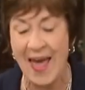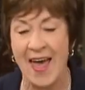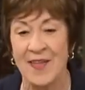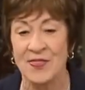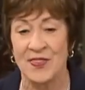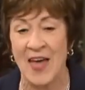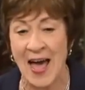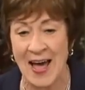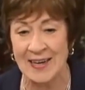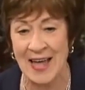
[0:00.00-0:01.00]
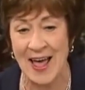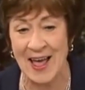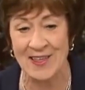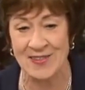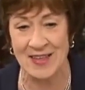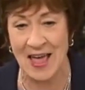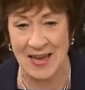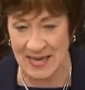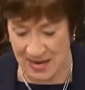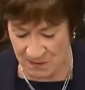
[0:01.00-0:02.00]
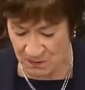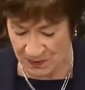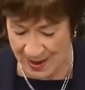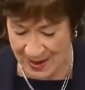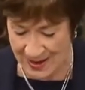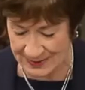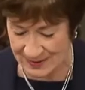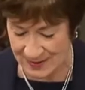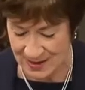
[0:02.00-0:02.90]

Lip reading: and that has an impact.